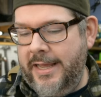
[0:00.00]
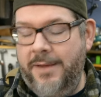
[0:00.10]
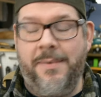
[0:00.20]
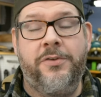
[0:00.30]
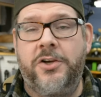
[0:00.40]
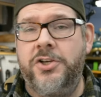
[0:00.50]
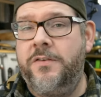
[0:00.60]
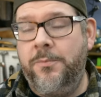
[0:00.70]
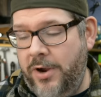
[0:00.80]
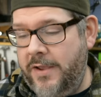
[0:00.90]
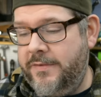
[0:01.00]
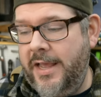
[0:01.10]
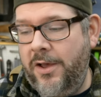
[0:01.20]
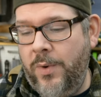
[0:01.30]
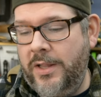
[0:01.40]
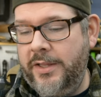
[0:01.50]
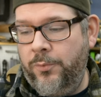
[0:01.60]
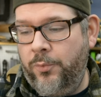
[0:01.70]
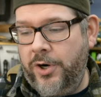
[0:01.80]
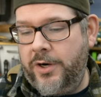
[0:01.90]
I was actually surprised at how well it
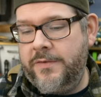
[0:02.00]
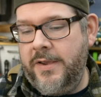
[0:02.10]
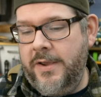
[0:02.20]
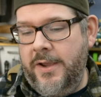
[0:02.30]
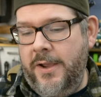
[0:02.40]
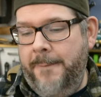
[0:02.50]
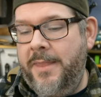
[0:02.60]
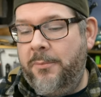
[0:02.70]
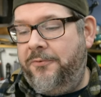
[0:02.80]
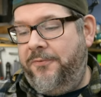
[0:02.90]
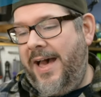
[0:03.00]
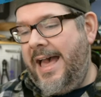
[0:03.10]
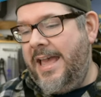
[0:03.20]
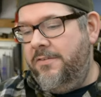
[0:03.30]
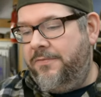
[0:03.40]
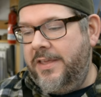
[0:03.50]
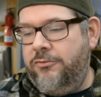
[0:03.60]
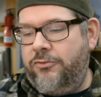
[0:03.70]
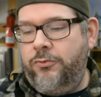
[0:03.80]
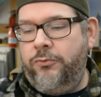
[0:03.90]
worked. Number 5
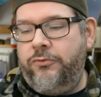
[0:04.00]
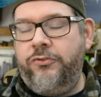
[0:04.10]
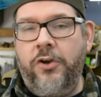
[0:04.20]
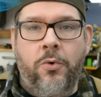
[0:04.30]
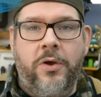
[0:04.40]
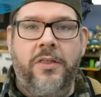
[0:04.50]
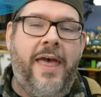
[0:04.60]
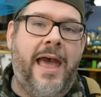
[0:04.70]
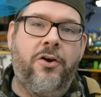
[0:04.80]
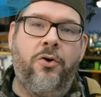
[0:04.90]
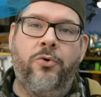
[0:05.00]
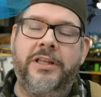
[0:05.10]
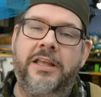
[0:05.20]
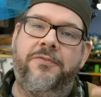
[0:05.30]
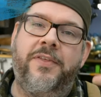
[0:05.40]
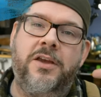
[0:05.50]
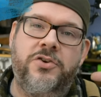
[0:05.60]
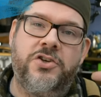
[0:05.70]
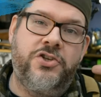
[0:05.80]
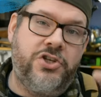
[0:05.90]
is to soak that gold leaf that you
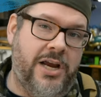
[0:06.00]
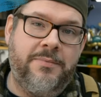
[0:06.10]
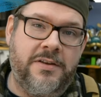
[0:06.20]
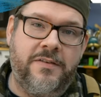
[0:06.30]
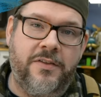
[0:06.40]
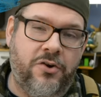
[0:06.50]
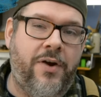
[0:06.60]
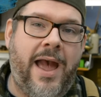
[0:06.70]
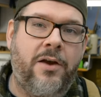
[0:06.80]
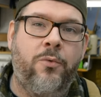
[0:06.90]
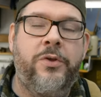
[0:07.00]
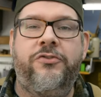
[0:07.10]
just jammed into the crack with